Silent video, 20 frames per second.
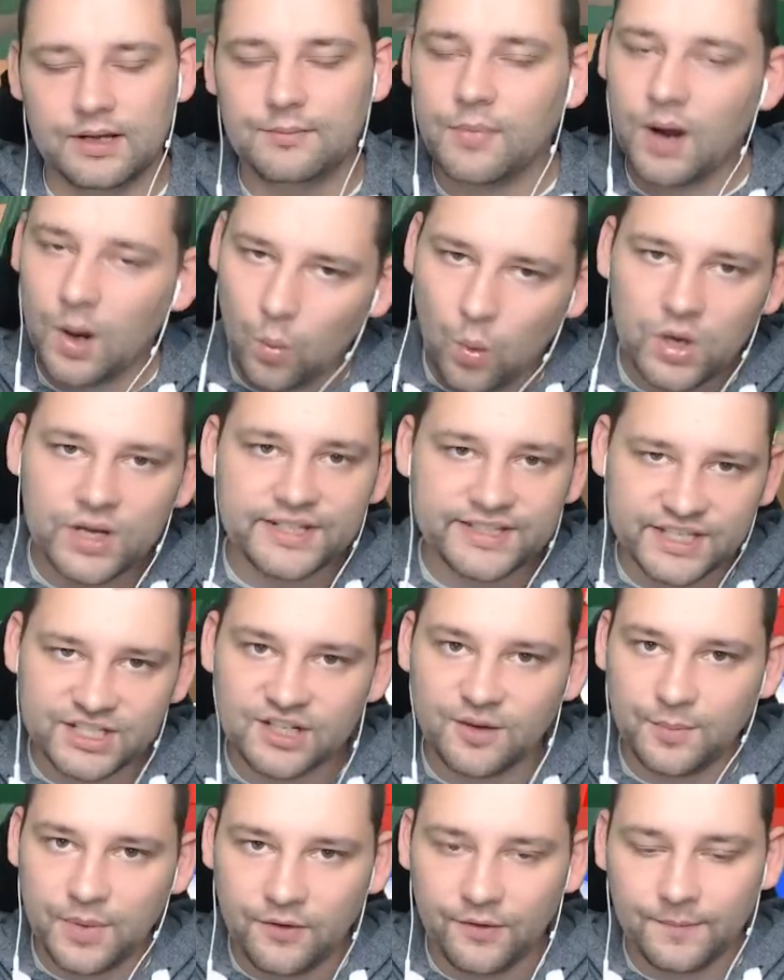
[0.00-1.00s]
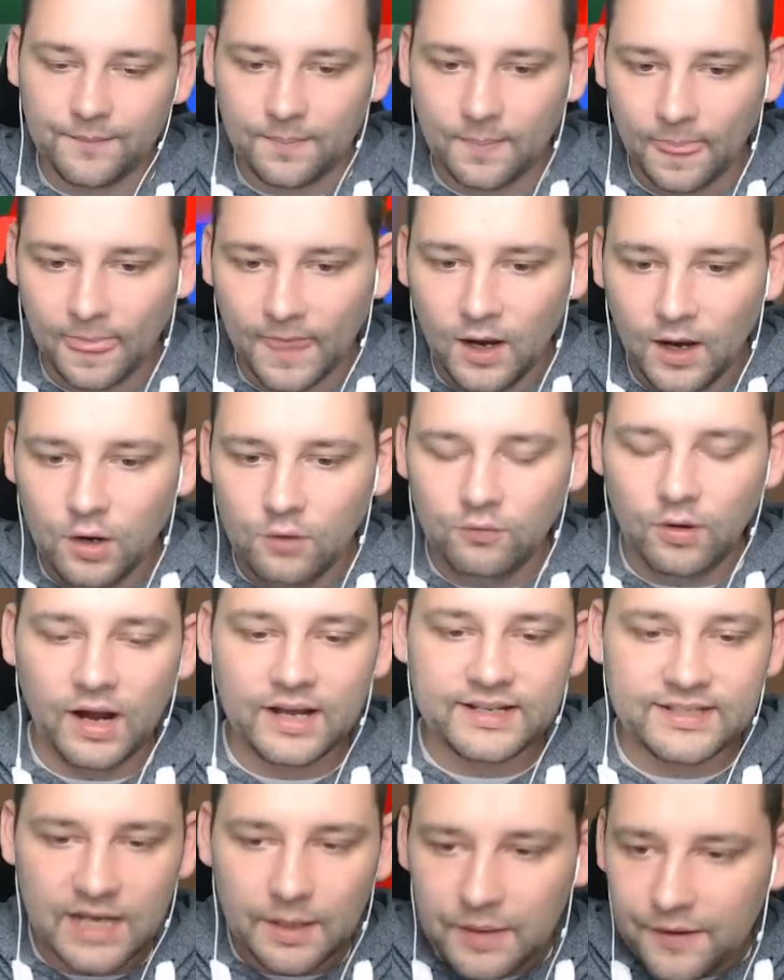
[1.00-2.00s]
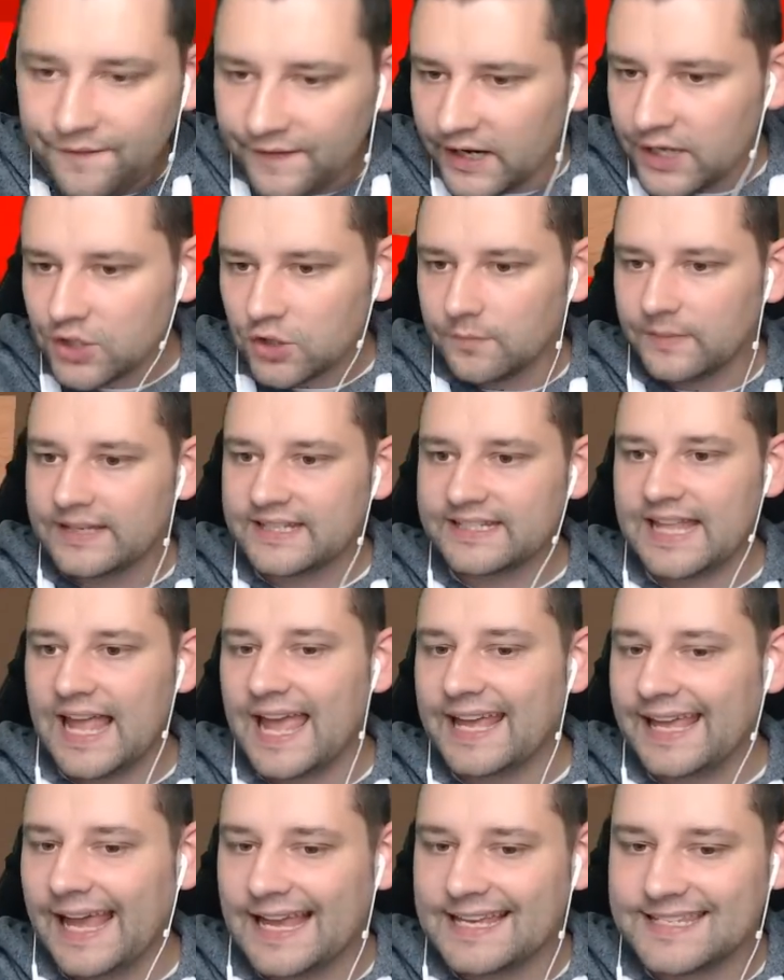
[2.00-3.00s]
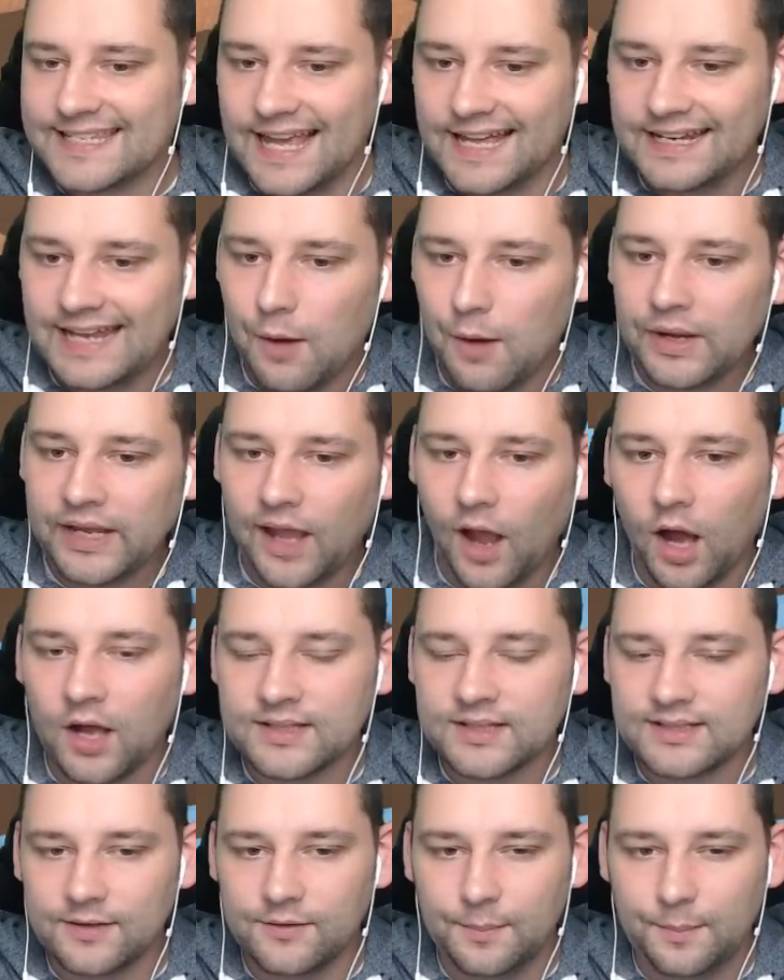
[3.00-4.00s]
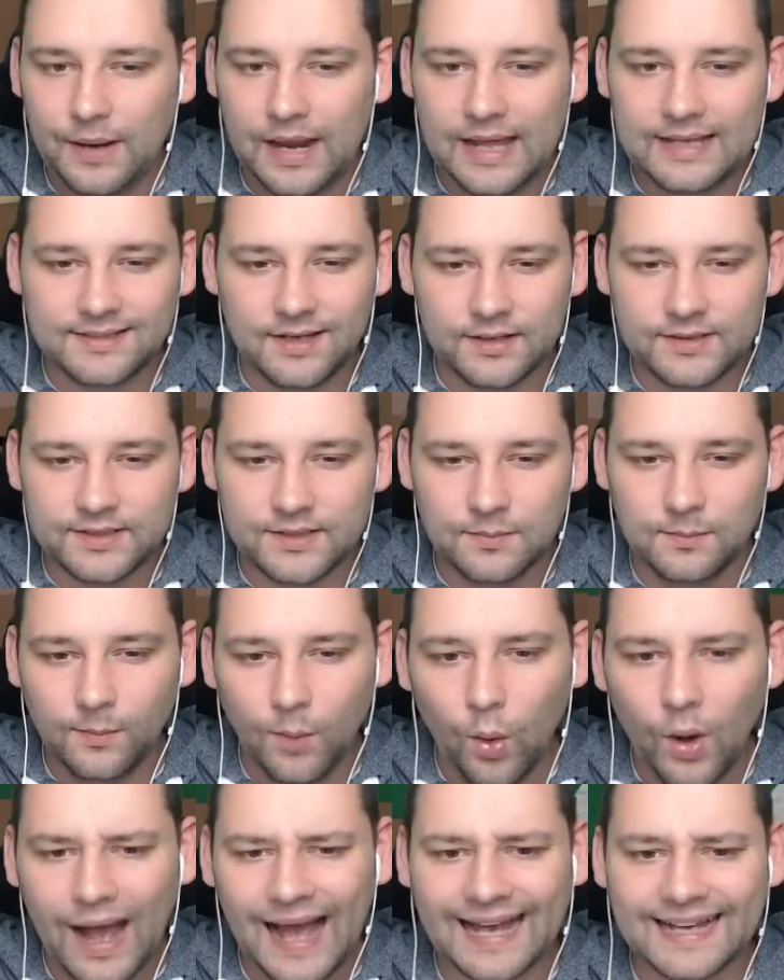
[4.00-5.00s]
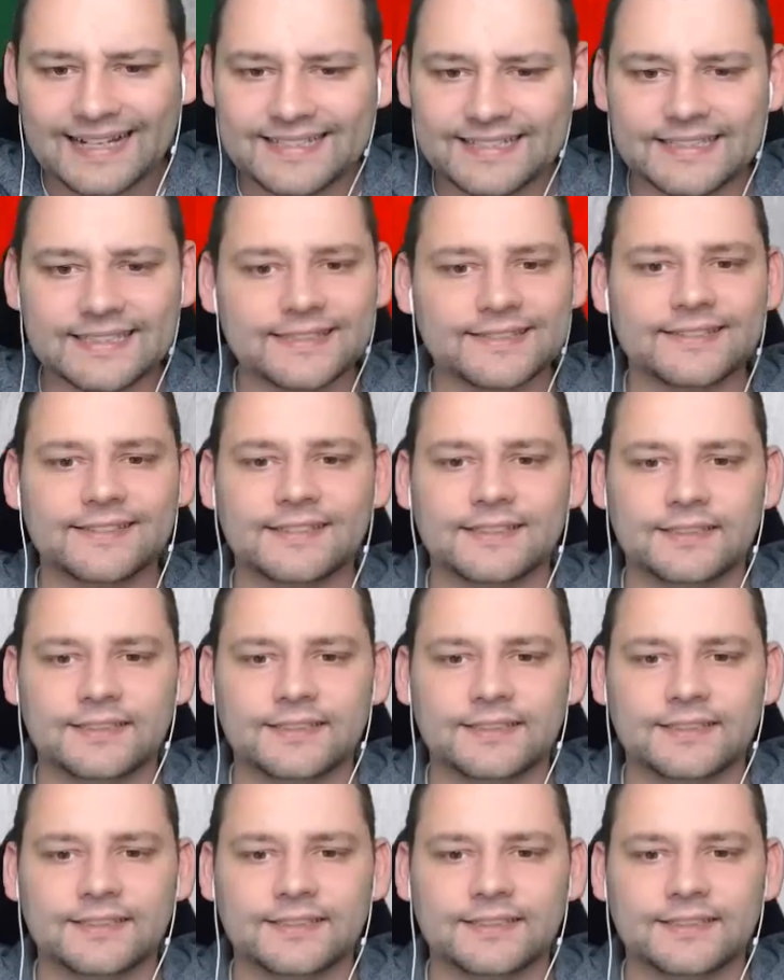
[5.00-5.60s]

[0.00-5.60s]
My wood is disappearing. Right, so let me finish up this staircase then, and we get on to placing on some more axes.